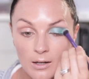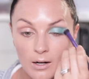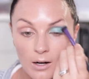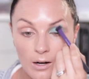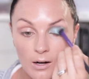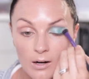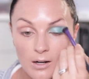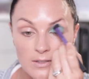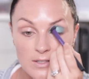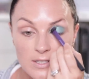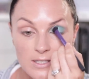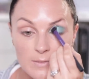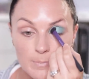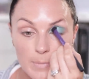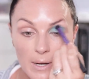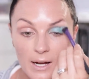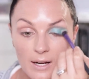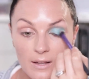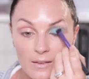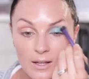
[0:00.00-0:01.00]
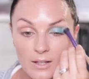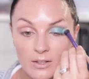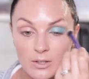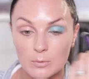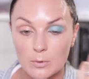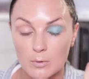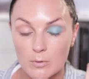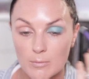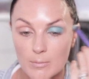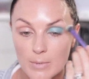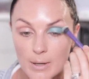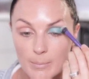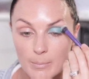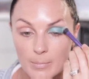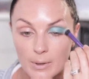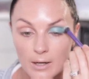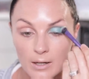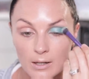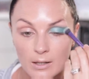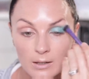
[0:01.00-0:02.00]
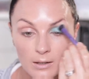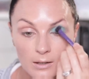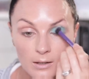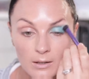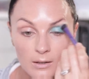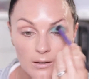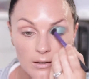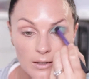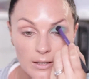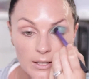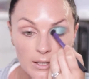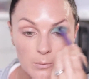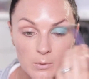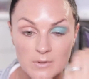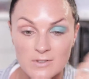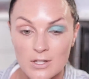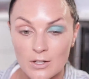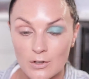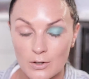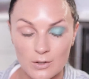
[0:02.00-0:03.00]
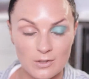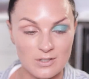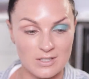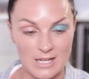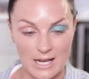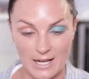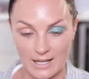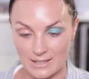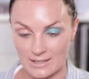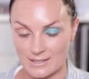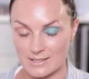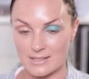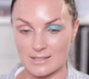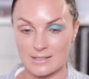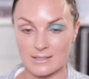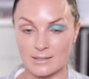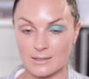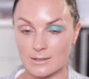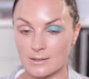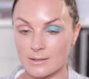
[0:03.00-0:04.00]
artist back then, you will remember. It was the good days.